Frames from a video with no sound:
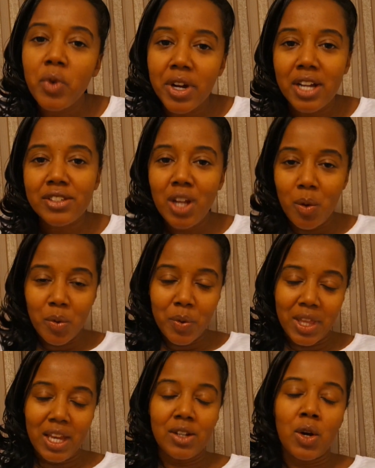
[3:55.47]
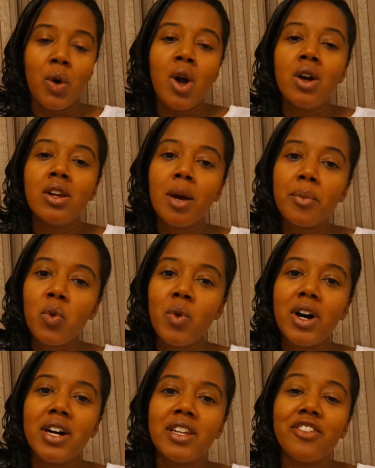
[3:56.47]
one, I'll start with what I know. Number
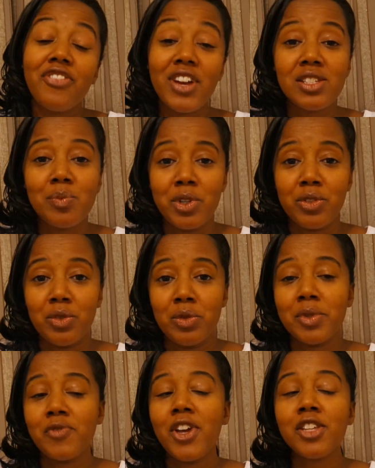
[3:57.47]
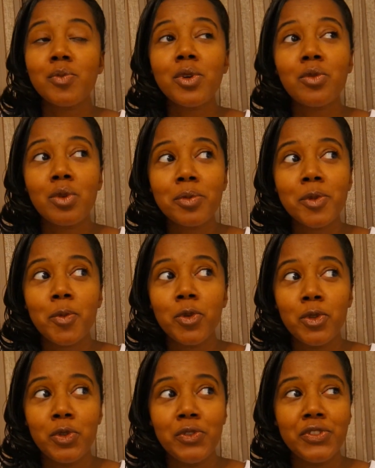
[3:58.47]
one, Facebook groups. Facebook groups
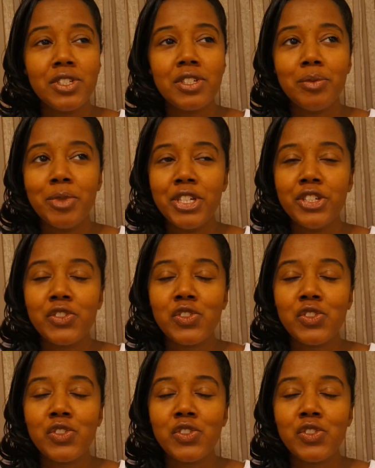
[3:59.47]
proved to be